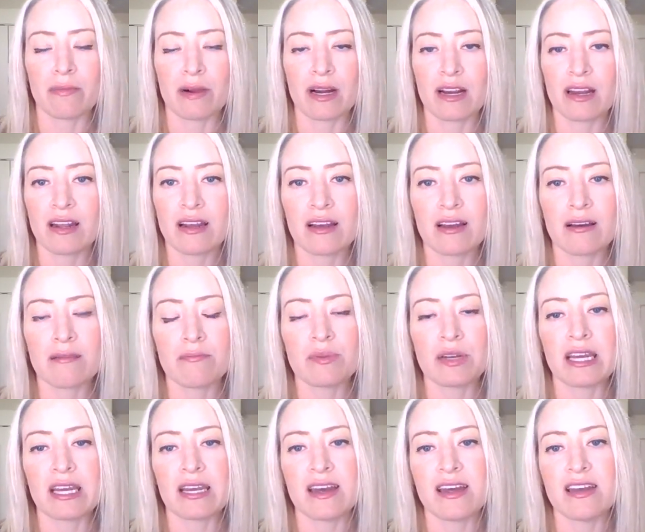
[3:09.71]
marketing
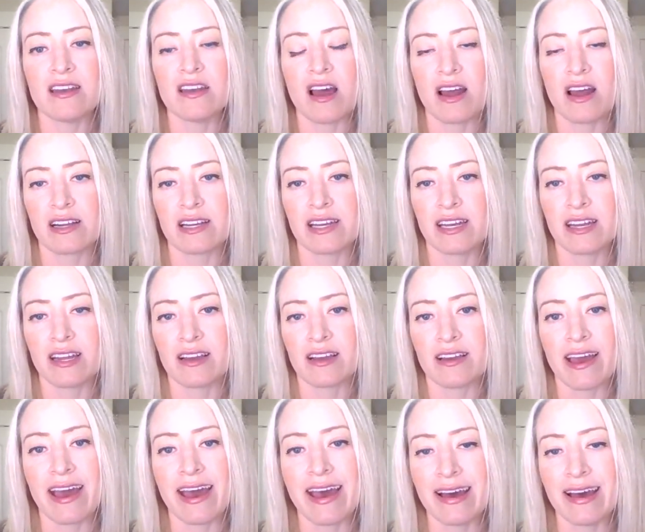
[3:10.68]
company and not getting
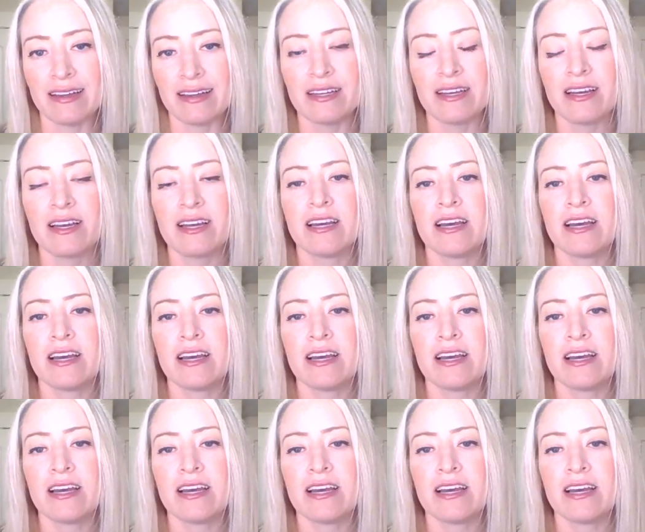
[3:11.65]
ahead,